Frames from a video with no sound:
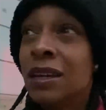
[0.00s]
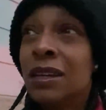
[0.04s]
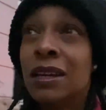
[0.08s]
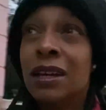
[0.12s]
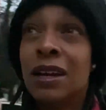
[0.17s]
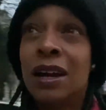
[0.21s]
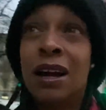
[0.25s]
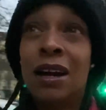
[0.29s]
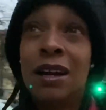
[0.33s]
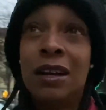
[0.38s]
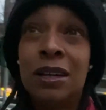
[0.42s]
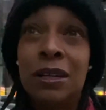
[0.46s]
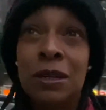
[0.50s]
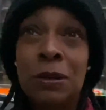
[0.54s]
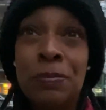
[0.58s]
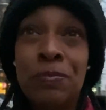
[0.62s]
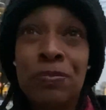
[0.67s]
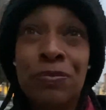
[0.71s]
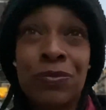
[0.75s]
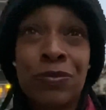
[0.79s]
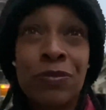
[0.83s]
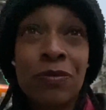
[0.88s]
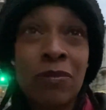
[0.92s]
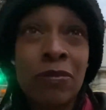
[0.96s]
I
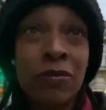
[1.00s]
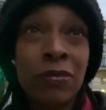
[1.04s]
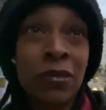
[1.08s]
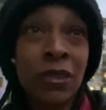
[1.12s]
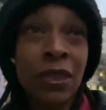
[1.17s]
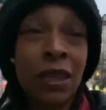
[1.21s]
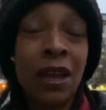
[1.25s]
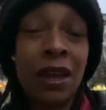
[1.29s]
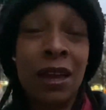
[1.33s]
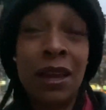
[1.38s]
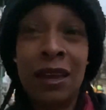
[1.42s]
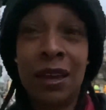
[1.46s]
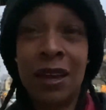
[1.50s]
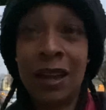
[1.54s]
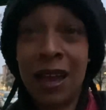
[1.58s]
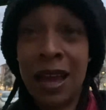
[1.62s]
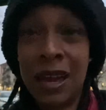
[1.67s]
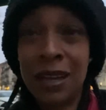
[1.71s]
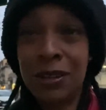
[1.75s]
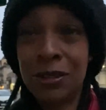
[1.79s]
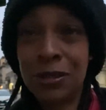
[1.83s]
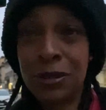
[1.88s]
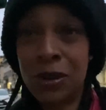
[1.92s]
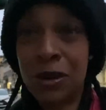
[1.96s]

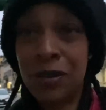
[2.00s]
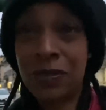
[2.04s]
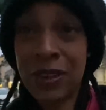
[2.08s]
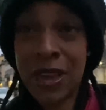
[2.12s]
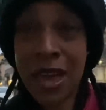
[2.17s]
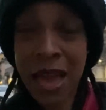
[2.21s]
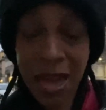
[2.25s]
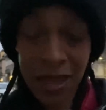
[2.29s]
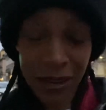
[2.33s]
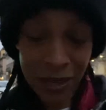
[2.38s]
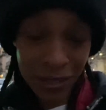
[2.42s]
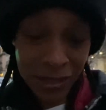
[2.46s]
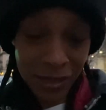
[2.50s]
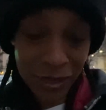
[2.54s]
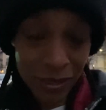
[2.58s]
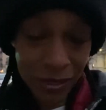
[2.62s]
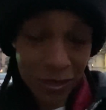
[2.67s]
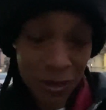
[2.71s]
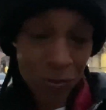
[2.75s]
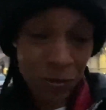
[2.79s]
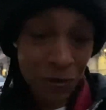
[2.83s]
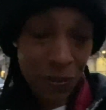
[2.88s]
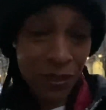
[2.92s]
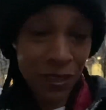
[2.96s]
don't know if it added to
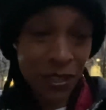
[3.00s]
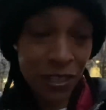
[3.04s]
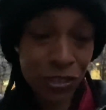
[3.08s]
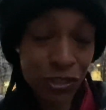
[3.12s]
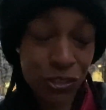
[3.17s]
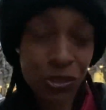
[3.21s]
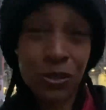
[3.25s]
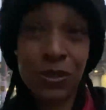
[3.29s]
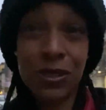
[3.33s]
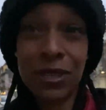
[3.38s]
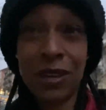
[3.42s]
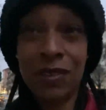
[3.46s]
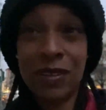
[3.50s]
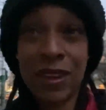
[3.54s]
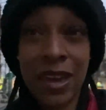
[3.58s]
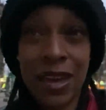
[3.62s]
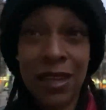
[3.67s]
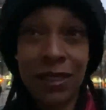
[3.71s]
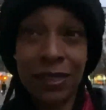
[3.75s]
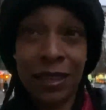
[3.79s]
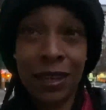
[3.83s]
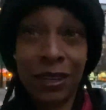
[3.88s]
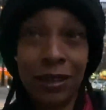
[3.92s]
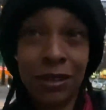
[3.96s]
some of the issues I've
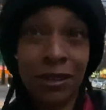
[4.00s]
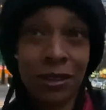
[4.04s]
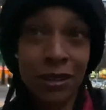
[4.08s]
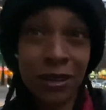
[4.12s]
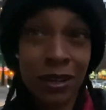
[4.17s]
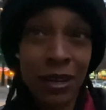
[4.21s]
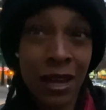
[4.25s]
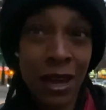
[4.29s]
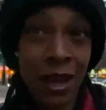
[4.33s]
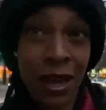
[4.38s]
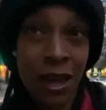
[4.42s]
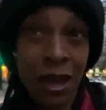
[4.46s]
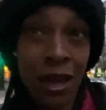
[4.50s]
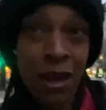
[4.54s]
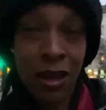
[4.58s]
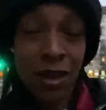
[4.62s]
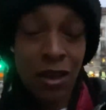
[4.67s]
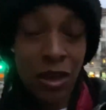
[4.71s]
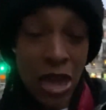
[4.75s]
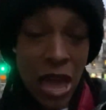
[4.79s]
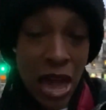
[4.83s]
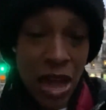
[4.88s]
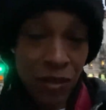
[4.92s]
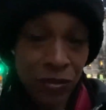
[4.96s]
had later
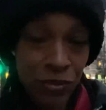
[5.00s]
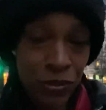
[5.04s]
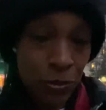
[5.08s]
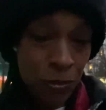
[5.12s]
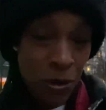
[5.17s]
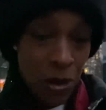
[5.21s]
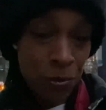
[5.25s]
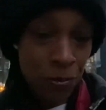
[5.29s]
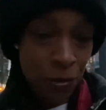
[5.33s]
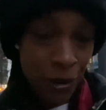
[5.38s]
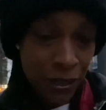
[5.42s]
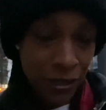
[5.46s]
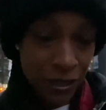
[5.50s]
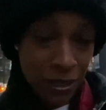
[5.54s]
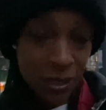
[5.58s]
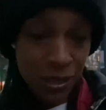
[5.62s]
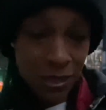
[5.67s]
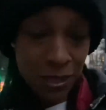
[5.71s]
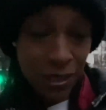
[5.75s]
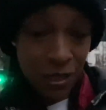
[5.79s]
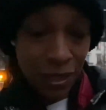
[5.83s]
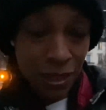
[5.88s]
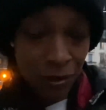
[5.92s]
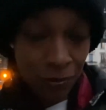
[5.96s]
after my
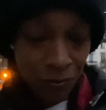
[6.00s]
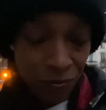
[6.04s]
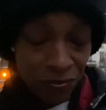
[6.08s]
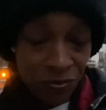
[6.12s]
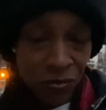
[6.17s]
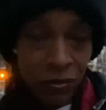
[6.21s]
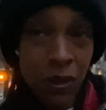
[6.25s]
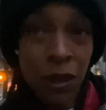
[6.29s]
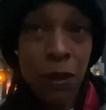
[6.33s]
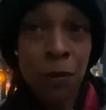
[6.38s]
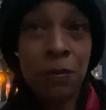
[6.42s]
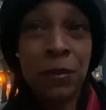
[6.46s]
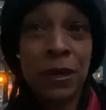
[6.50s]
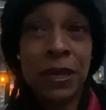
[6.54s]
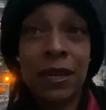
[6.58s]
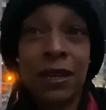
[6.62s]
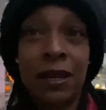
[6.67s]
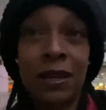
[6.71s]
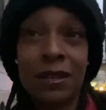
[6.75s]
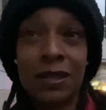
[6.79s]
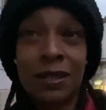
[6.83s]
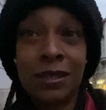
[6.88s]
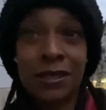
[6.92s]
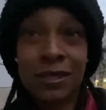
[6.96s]
pregnancy,
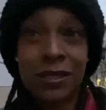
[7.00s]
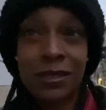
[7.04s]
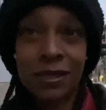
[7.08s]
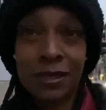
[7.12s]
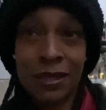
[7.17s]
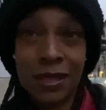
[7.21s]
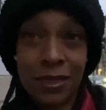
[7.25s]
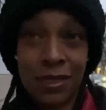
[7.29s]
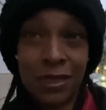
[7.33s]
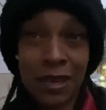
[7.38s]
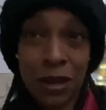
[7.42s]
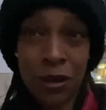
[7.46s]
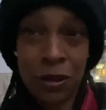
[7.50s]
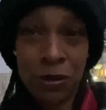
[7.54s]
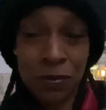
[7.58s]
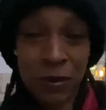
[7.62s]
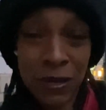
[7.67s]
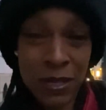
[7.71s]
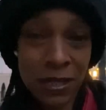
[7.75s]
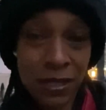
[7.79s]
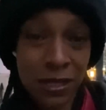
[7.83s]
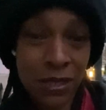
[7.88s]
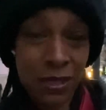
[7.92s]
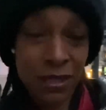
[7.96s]
because there have
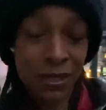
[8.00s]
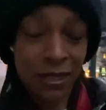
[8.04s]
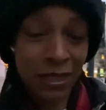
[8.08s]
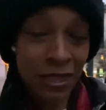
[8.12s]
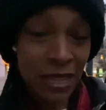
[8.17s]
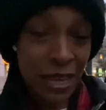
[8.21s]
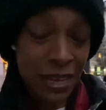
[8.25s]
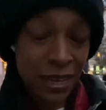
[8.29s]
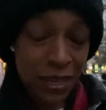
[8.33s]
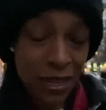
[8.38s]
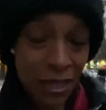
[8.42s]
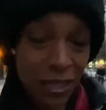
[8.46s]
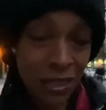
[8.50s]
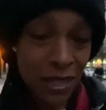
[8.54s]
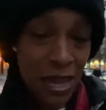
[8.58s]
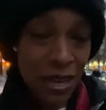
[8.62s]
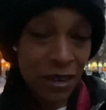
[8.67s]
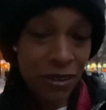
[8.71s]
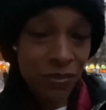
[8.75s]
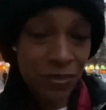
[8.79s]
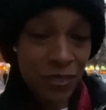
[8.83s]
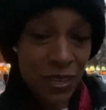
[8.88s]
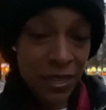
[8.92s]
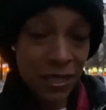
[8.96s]
been like a lot
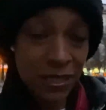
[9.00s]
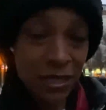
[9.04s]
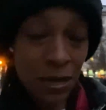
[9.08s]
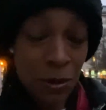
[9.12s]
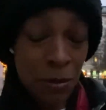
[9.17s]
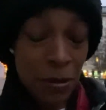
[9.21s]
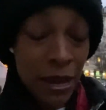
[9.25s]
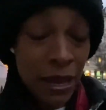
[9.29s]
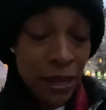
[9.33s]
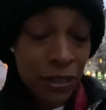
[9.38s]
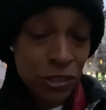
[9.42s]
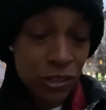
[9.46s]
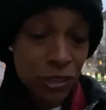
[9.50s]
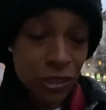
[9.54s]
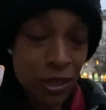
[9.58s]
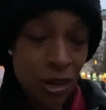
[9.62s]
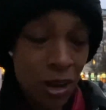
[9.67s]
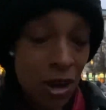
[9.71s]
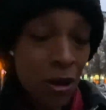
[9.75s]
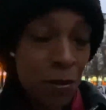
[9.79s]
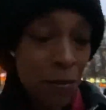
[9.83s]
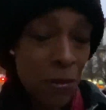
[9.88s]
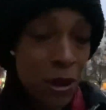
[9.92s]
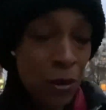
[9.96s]
of things, and I'm actually
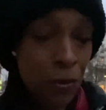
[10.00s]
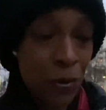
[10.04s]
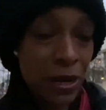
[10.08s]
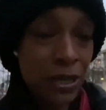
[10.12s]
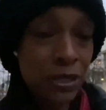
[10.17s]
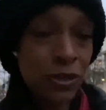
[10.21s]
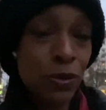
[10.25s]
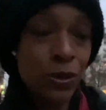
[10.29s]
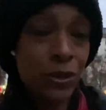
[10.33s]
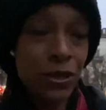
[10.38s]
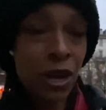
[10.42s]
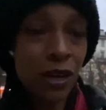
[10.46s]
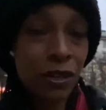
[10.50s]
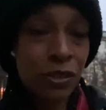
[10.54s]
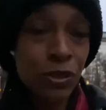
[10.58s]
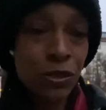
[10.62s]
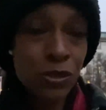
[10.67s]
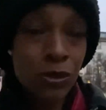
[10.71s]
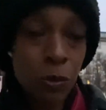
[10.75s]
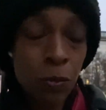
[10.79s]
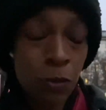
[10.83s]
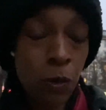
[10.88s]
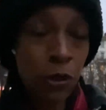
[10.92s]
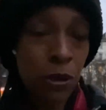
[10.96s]
on my way to a doctor's
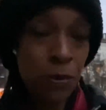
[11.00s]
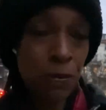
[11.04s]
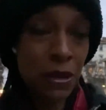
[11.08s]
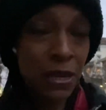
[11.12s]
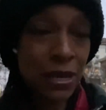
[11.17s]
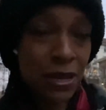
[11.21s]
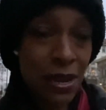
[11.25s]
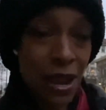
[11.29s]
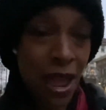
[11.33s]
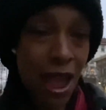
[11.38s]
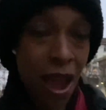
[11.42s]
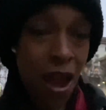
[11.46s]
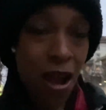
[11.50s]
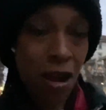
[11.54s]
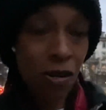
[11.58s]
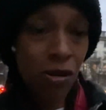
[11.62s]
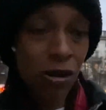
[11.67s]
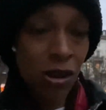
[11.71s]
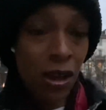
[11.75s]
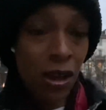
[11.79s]
appointment now